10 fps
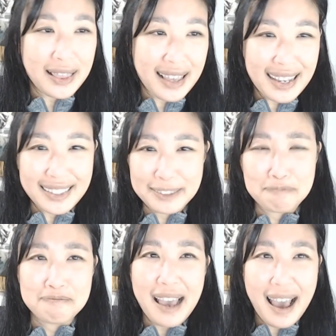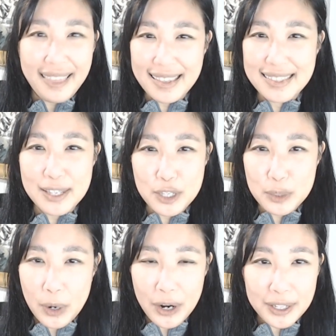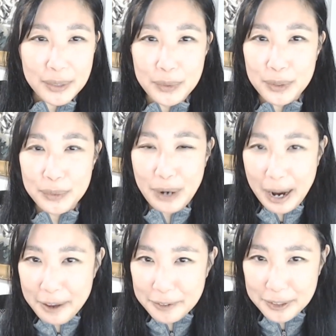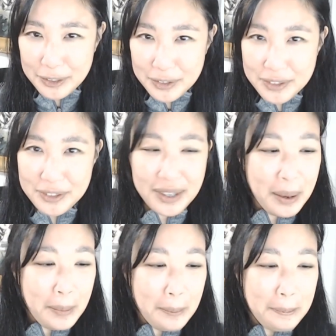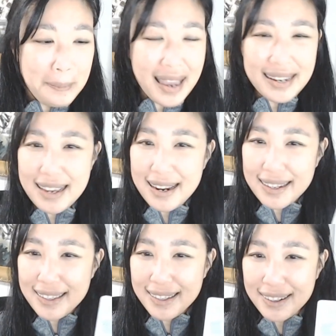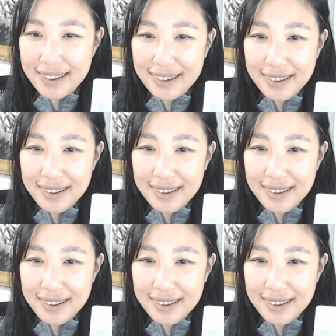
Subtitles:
that Athens and Sparta were rivals, and yet here